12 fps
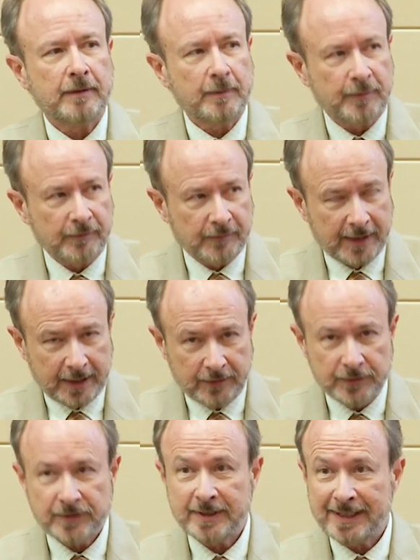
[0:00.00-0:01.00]
the
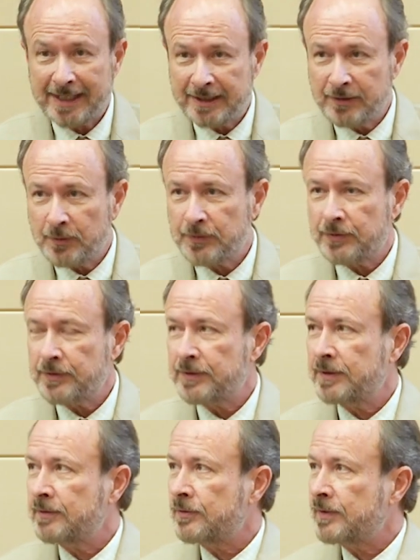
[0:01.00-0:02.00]
providers, the
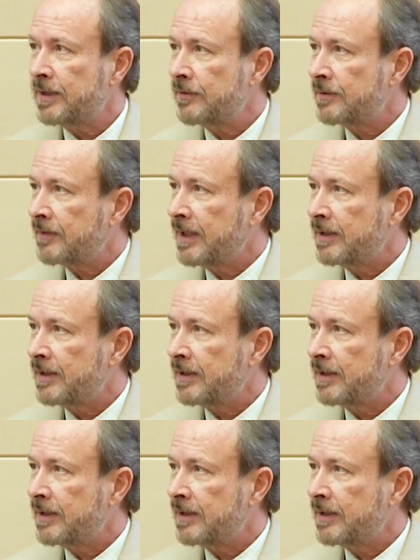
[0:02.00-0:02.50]
diagnosers and treaters of